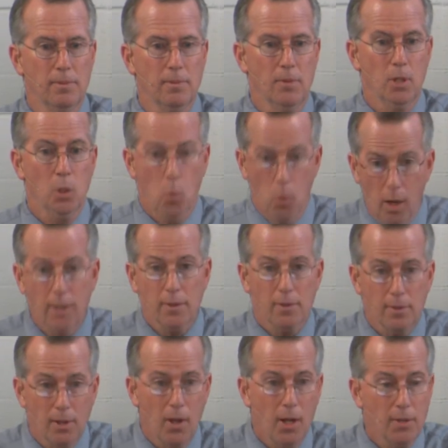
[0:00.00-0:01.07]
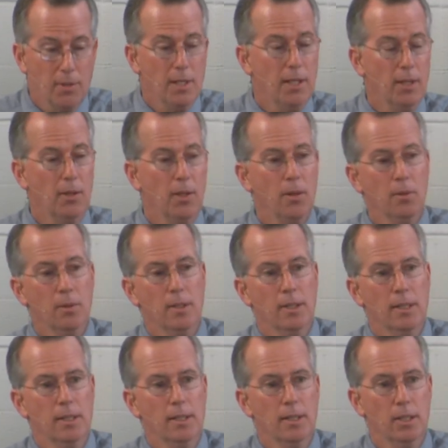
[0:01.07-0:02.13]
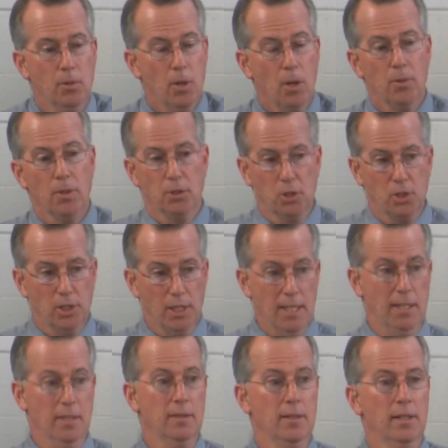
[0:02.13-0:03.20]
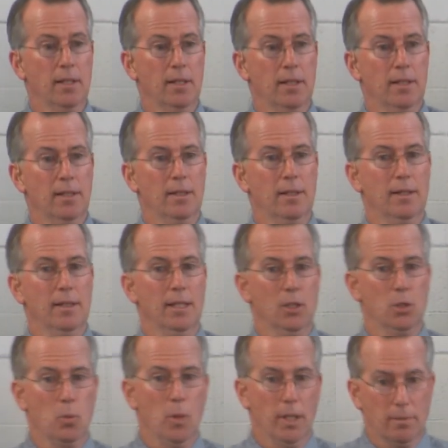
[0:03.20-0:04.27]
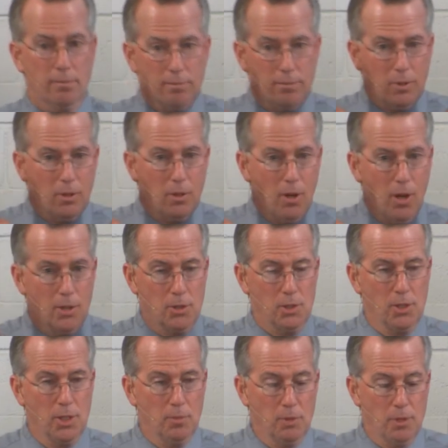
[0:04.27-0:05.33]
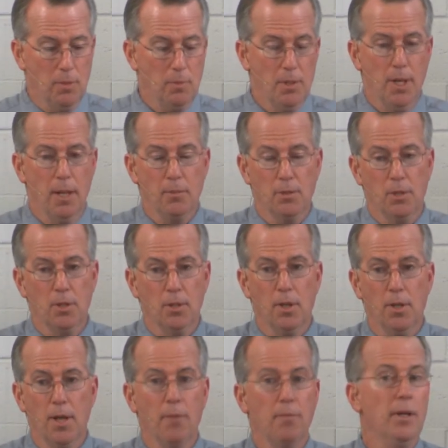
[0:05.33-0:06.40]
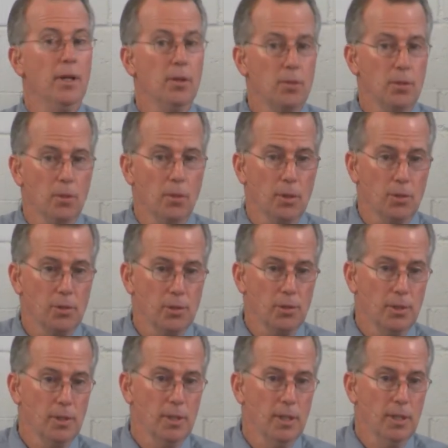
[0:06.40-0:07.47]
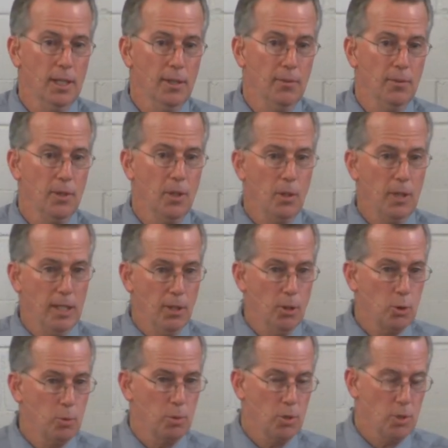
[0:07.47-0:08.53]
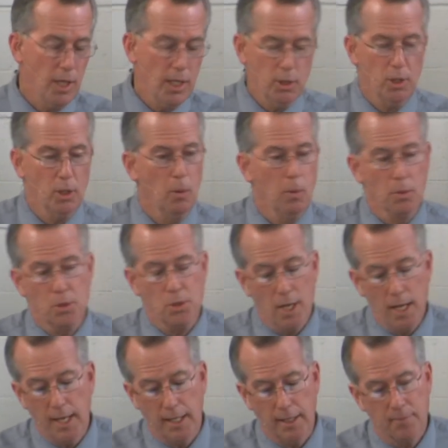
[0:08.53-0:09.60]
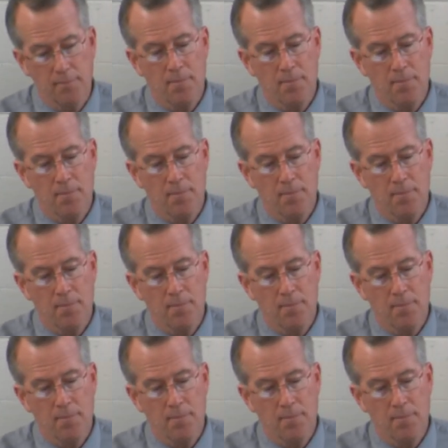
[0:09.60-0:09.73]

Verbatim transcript: Do you want God to hear you? You know that sin is what causes him sometimes to turn a deaf ear to us, even though he knows precisely what we're saying.